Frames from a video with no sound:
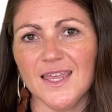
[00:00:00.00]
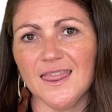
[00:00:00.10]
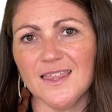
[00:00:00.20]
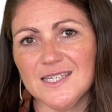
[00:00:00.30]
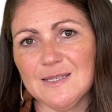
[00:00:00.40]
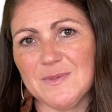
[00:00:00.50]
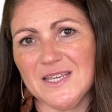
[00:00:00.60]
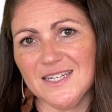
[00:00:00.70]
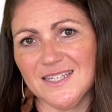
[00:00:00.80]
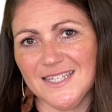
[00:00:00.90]
This
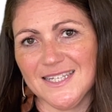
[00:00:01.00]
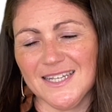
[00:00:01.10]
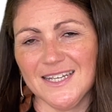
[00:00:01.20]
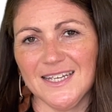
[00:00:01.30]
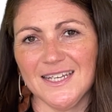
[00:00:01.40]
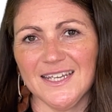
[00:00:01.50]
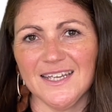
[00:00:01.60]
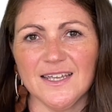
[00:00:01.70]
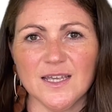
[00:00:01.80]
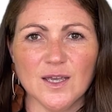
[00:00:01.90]
means
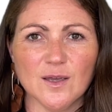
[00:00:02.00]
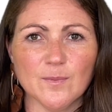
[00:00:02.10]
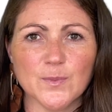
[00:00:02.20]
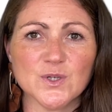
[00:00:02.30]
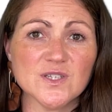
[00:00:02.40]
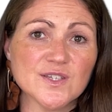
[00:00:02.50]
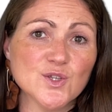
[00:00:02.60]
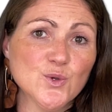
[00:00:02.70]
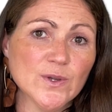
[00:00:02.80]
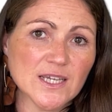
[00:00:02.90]

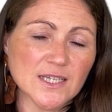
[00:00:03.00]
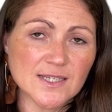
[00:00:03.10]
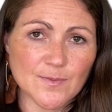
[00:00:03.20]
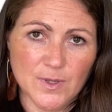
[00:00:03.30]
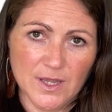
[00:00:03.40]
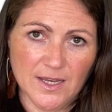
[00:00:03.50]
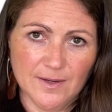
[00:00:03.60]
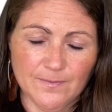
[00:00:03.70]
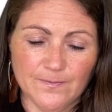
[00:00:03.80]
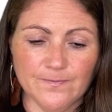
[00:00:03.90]
pursuing something,